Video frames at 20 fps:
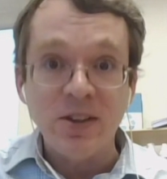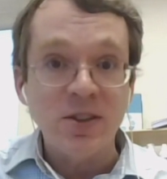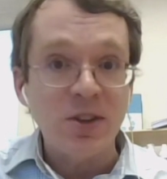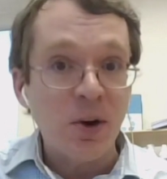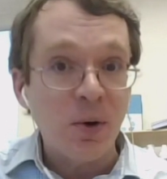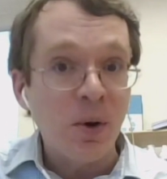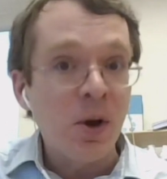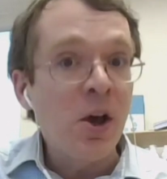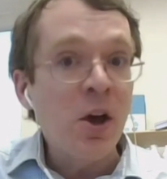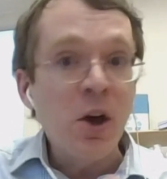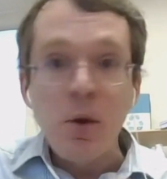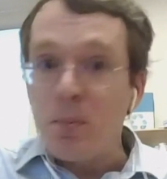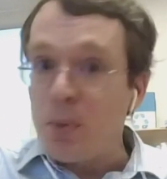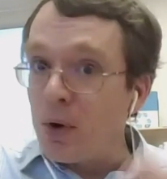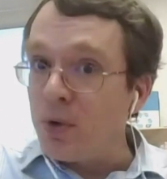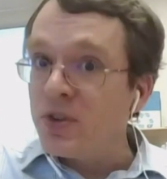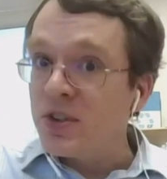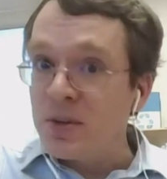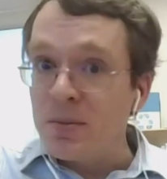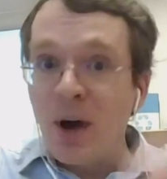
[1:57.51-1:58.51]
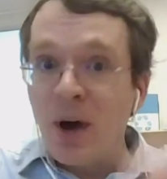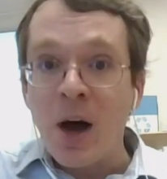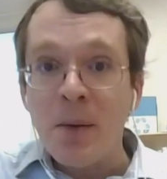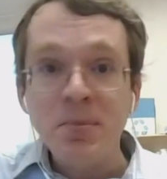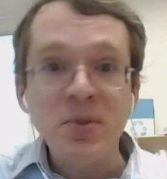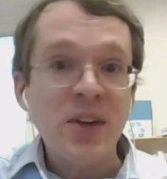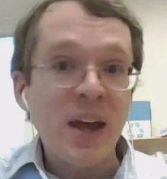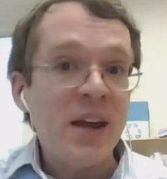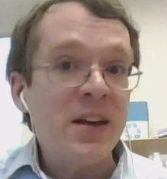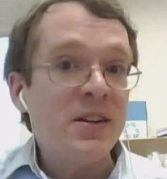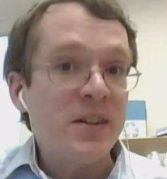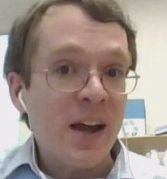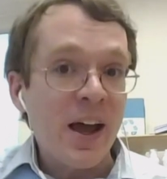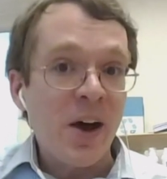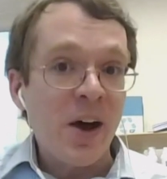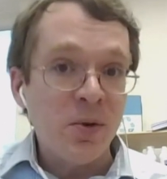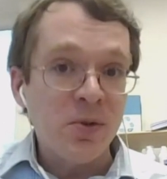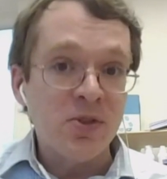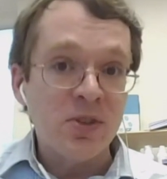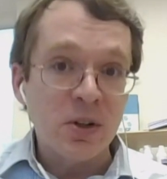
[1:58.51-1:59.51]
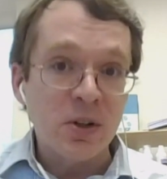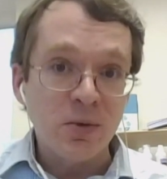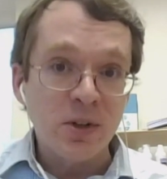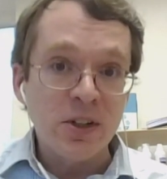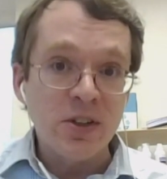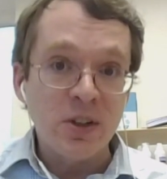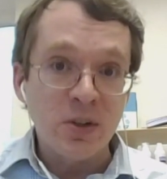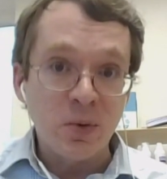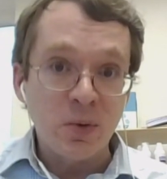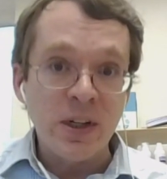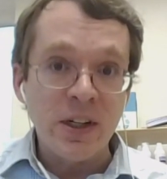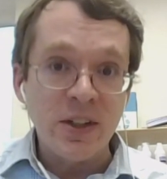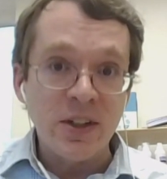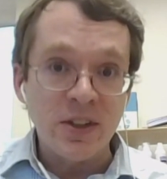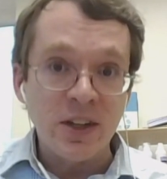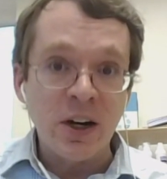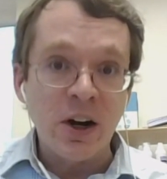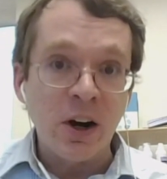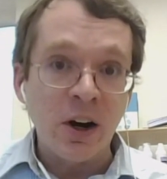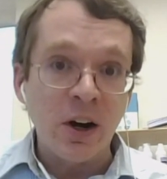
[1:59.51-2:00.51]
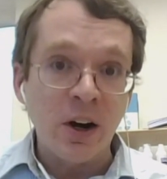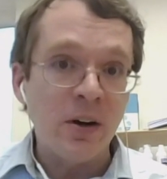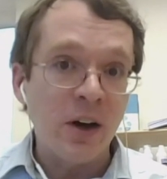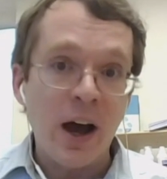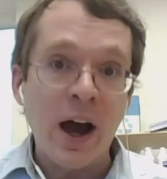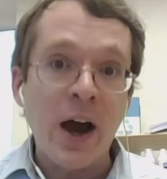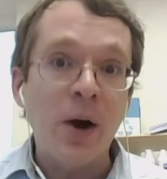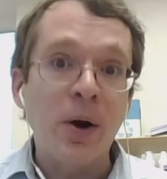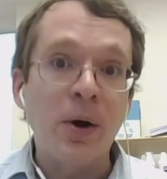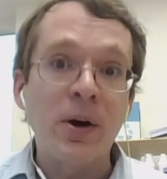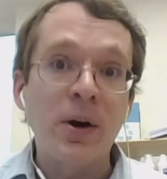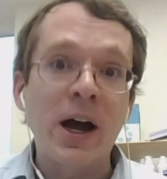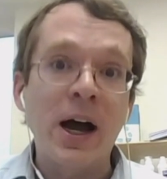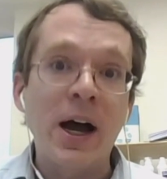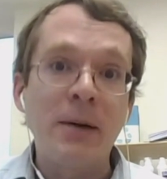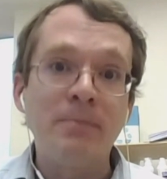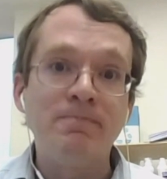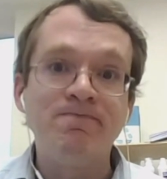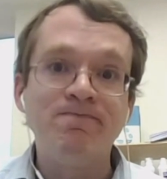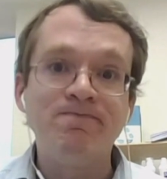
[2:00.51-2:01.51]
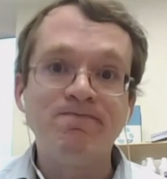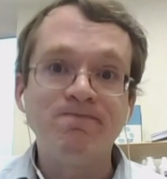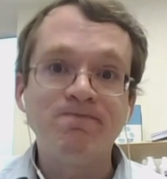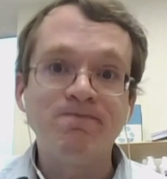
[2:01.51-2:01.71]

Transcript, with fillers: So both some ups and downs in recent weeks in our our uh,